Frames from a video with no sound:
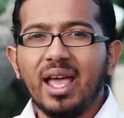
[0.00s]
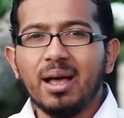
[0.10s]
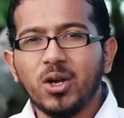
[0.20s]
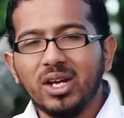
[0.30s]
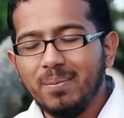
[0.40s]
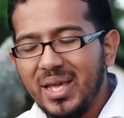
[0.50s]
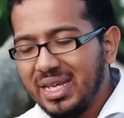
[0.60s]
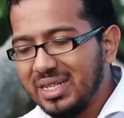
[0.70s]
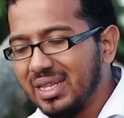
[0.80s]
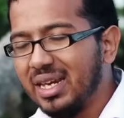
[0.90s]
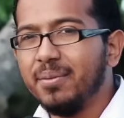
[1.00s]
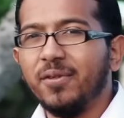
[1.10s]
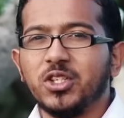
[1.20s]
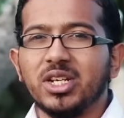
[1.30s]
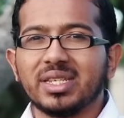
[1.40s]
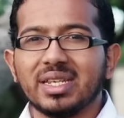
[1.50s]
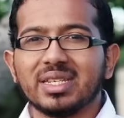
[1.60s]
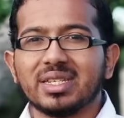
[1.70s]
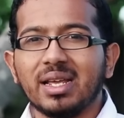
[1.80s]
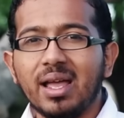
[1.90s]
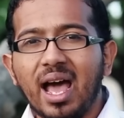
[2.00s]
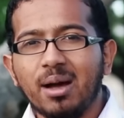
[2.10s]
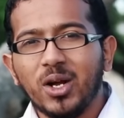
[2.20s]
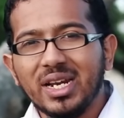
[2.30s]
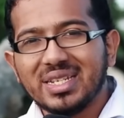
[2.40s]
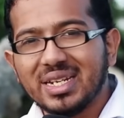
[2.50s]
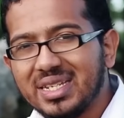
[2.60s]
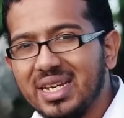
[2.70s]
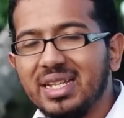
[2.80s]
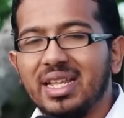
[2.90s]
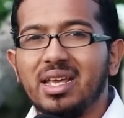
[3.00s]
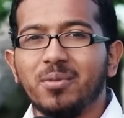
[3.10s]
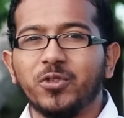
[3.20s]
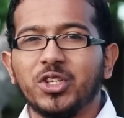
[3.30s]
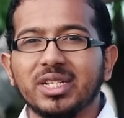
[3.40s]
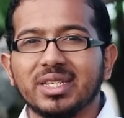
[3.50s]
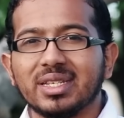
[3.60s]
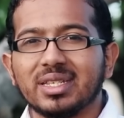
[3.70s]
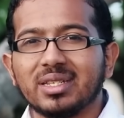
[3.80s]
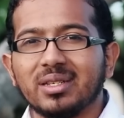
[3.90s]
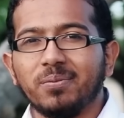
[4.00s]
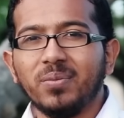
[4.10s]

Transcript: I'm going to make it in the name of Jesus. I'm going to succeed in the name of Jesus.